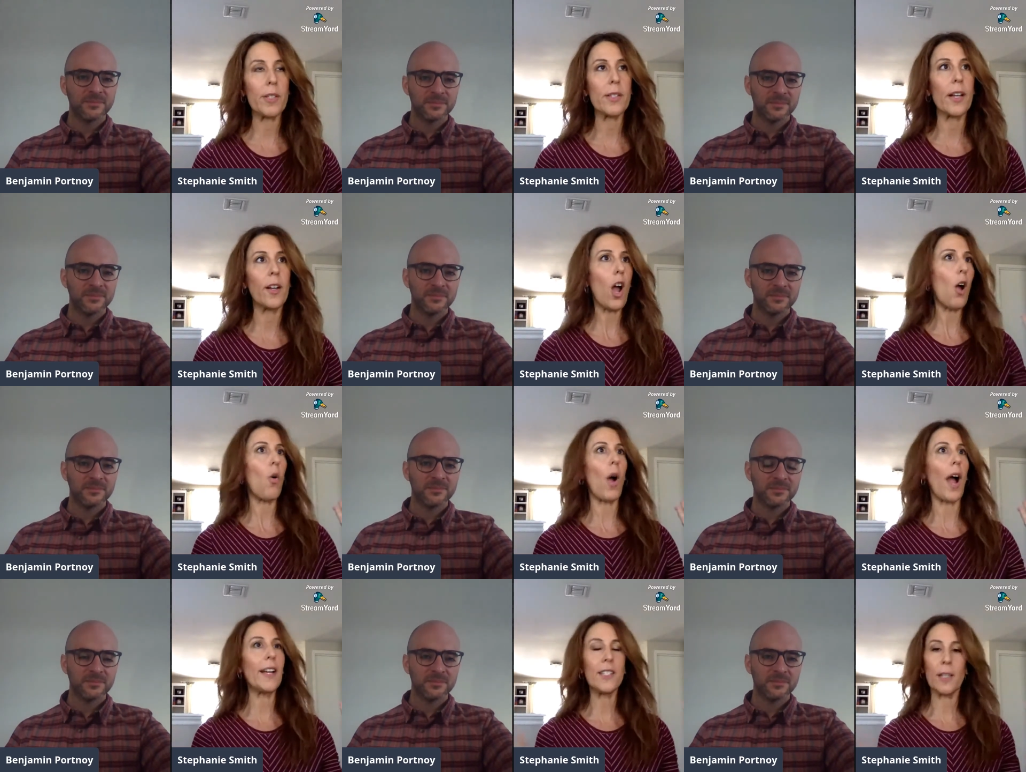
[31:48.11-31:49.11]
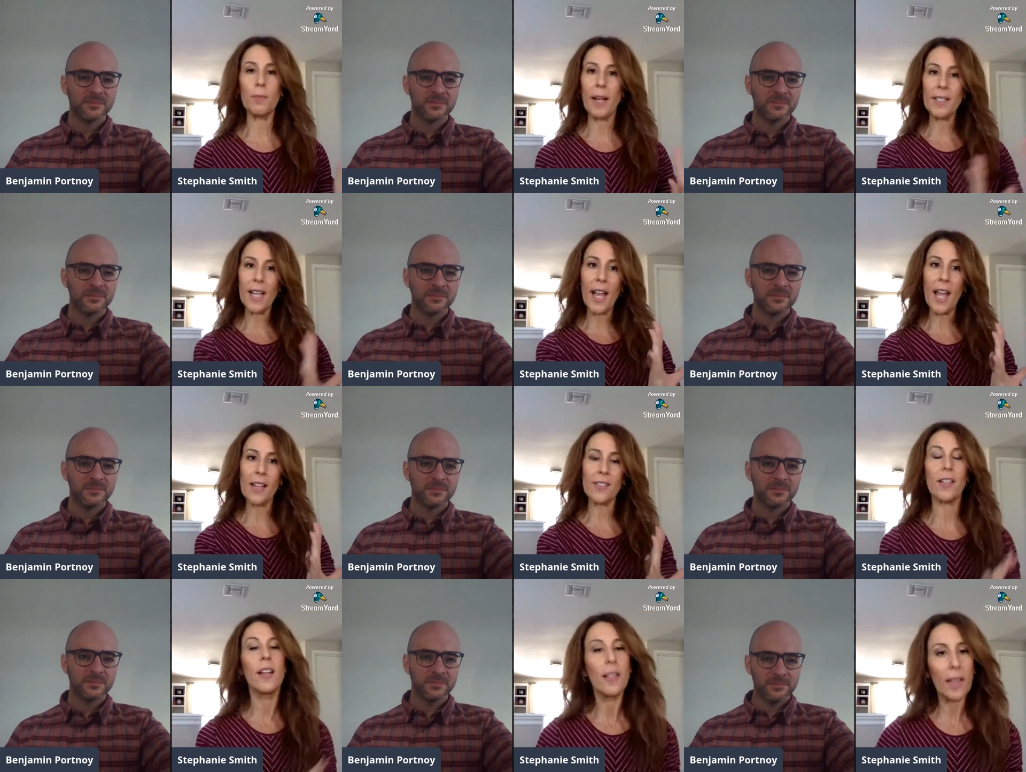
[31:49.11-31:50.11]
Speaker 1: it's like oh i did my
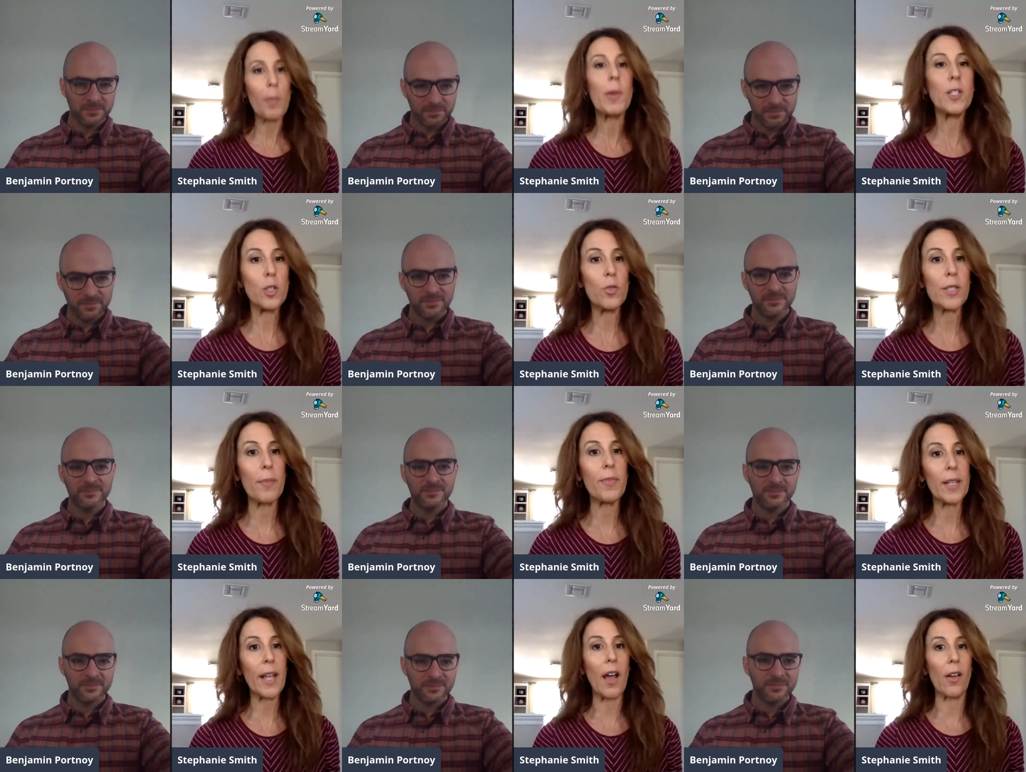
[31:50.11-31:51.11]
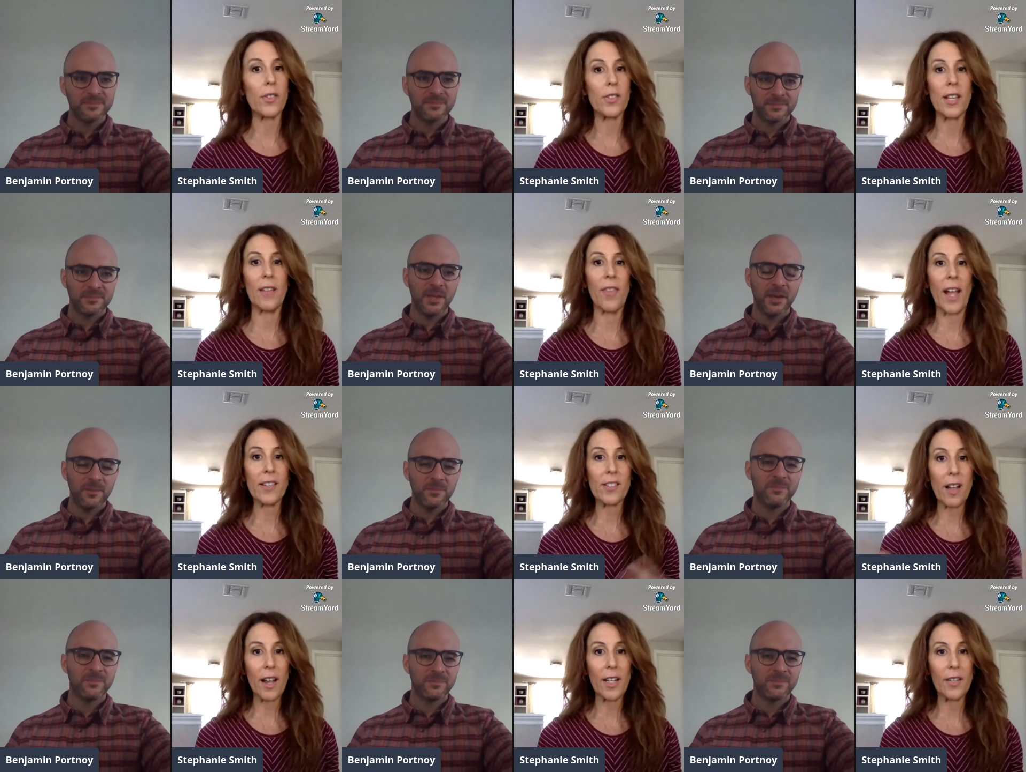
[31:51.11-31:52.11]
task let me do something else and
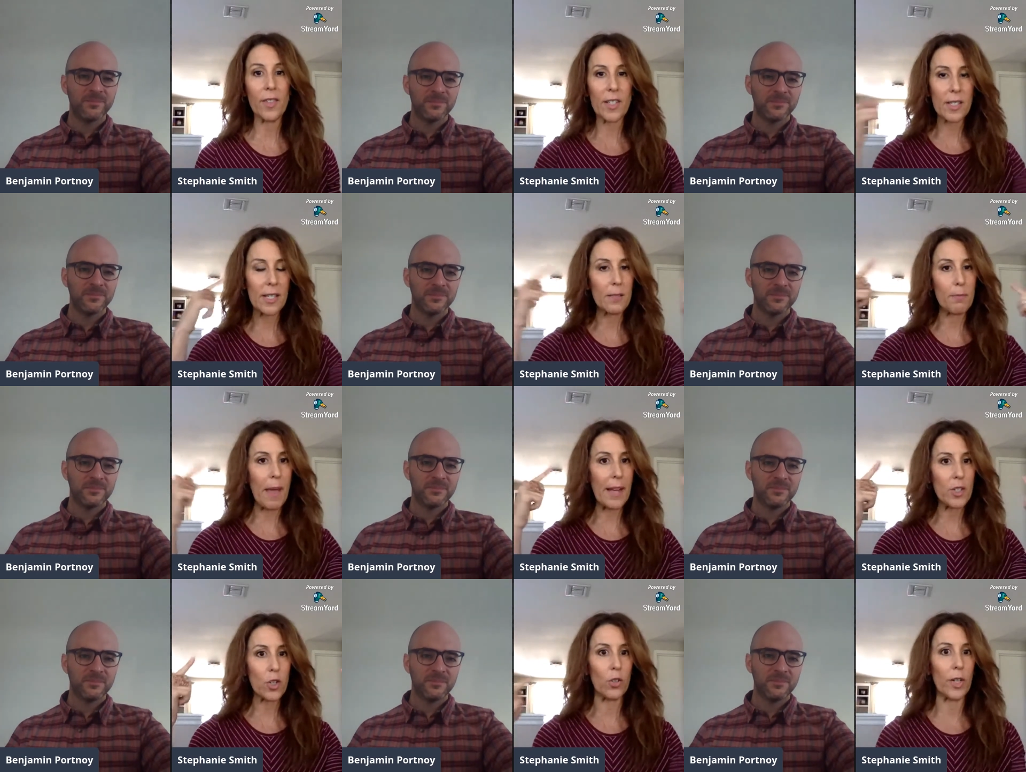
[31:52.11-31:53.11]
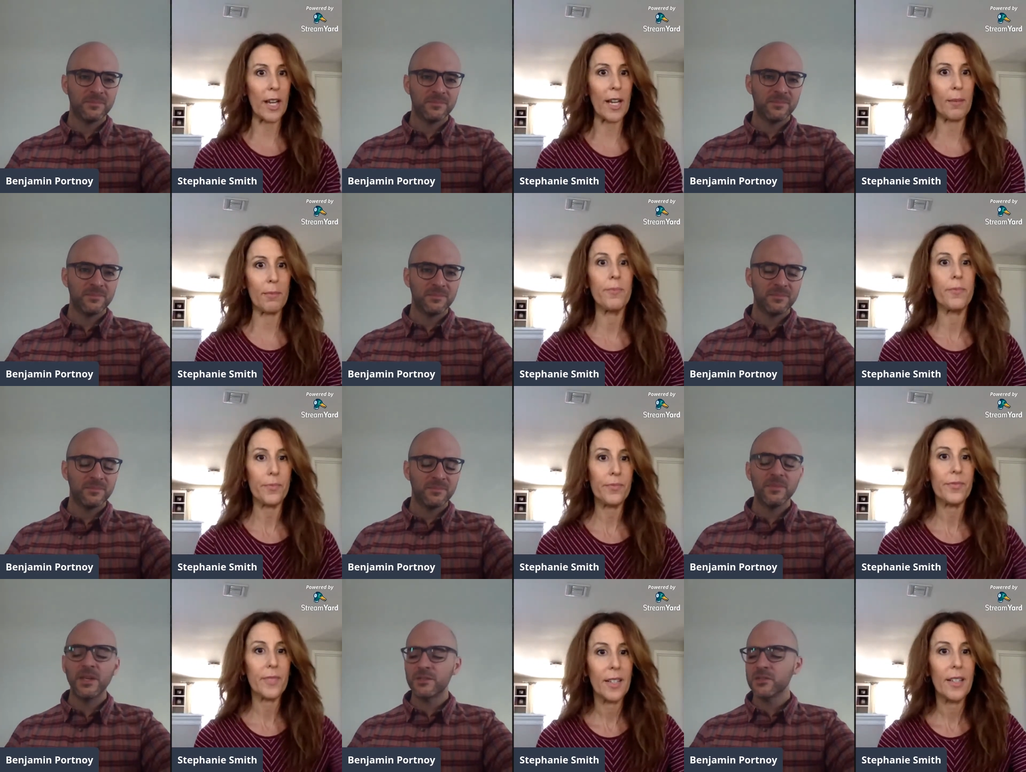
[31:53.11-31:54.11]
that's yeah. kind of it's this mental game
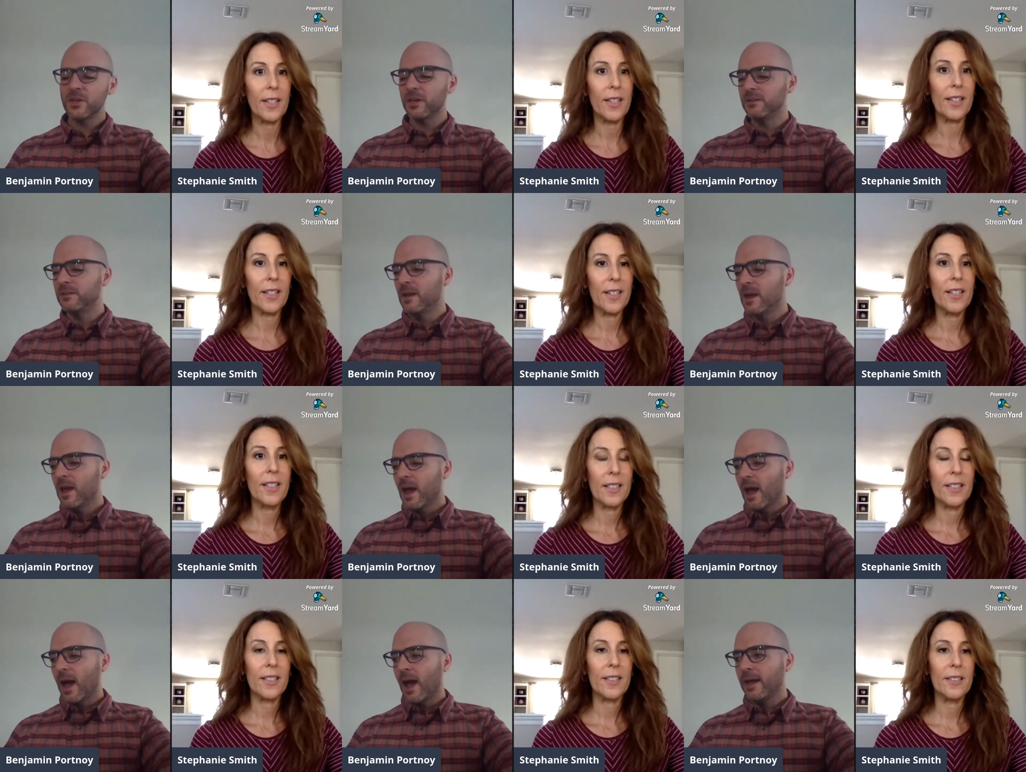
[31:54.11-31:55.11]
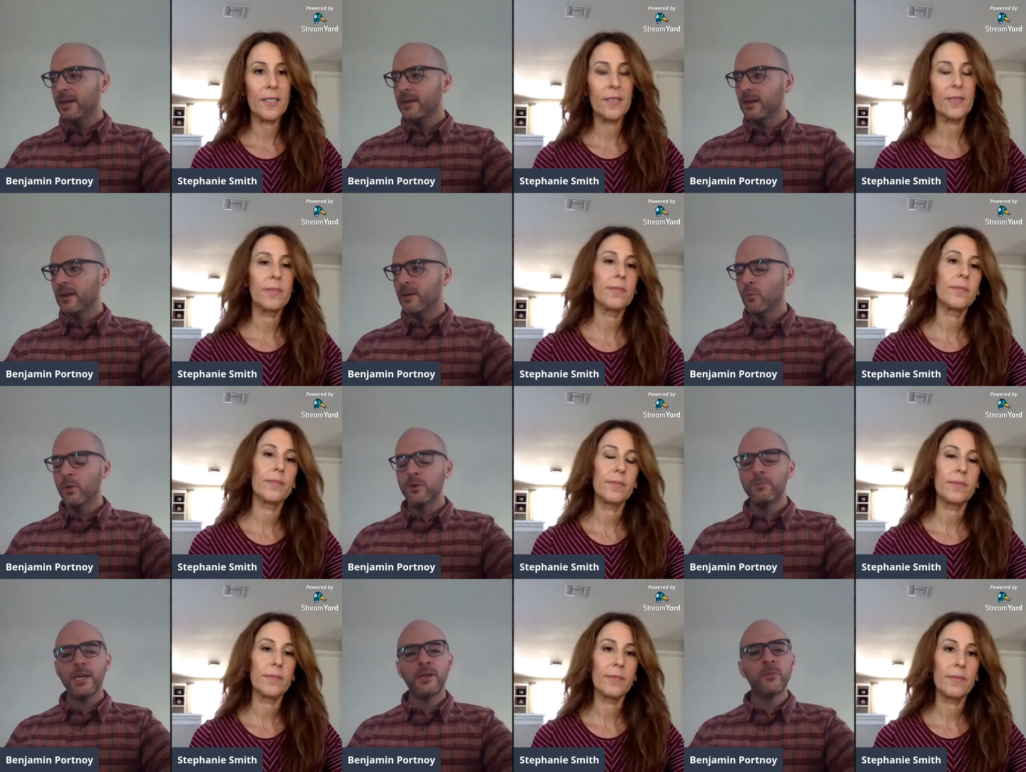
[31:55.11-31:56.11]
Speaker 2: that's good i uh,
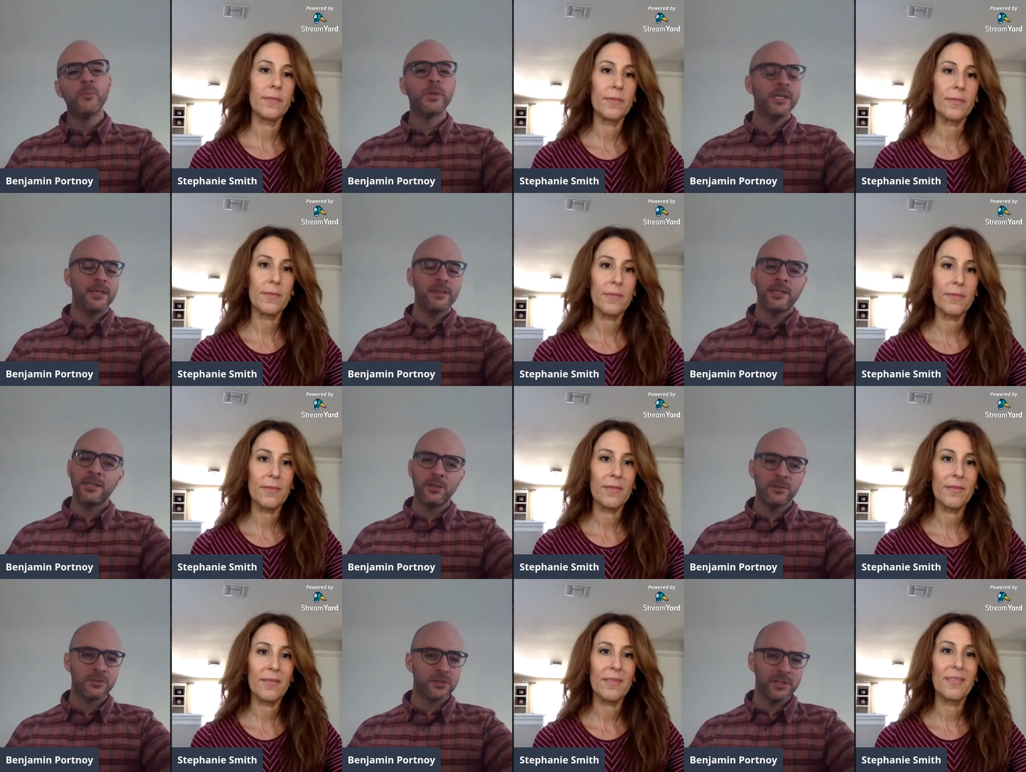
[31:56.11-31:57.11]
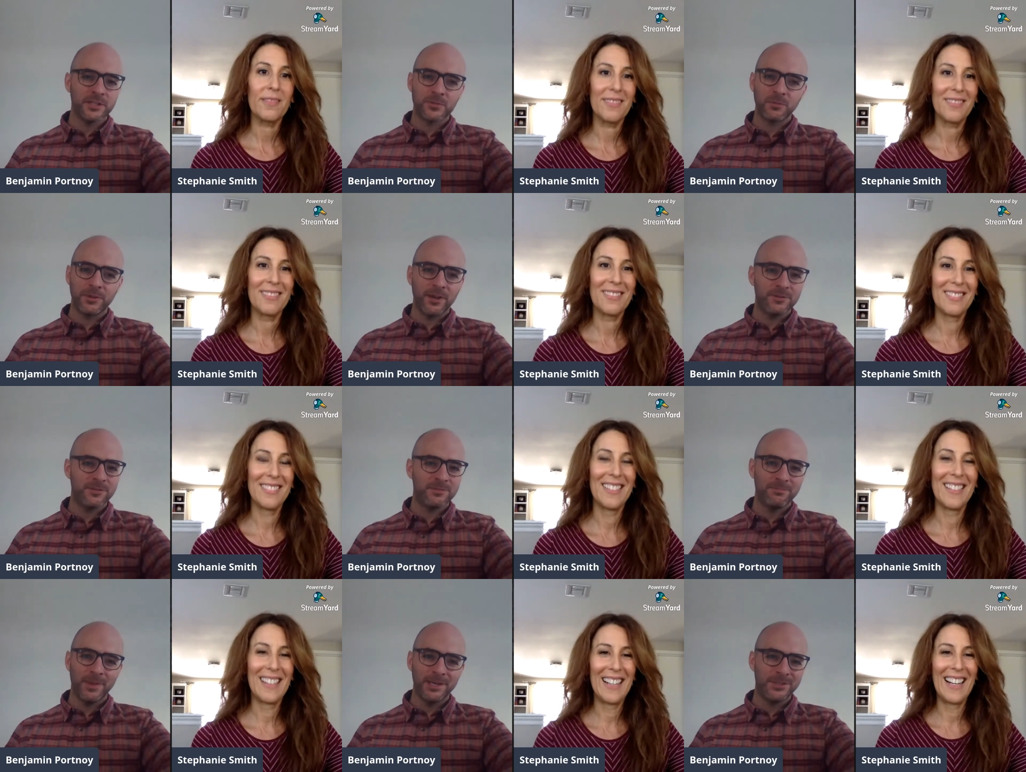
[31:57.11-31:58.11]
would be completely useless
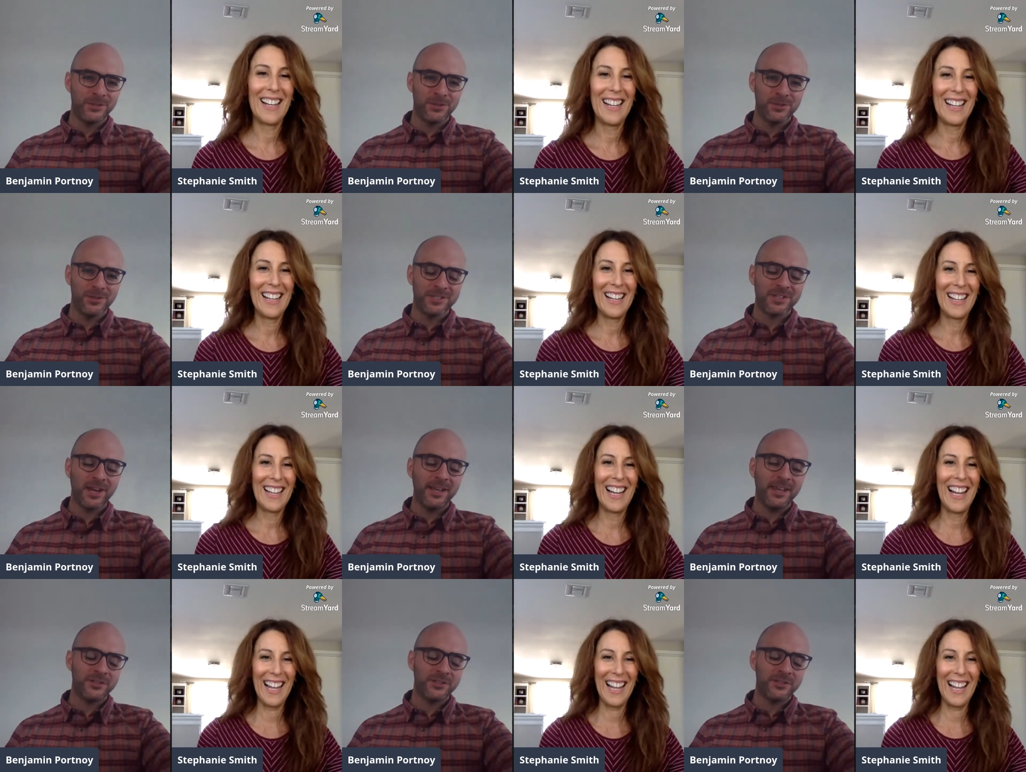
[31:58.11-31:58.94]
without my to-do list i